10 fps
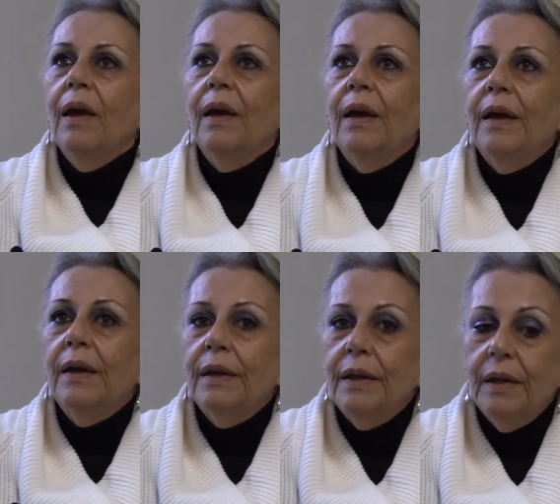
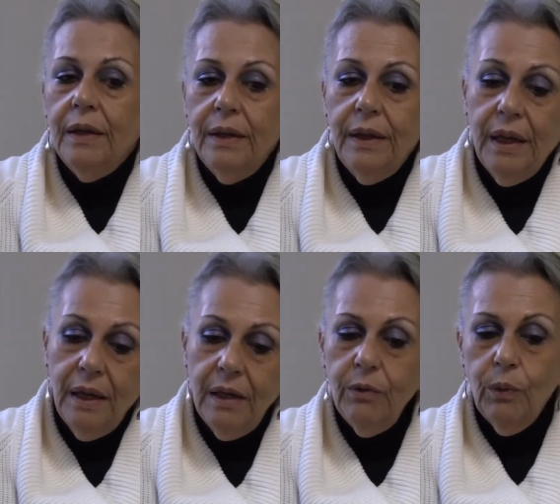And
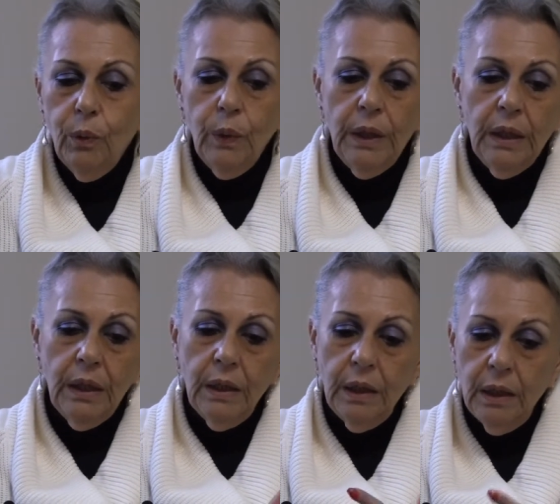then
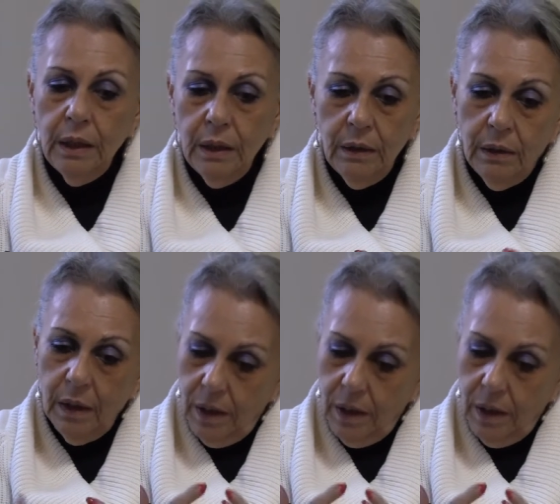we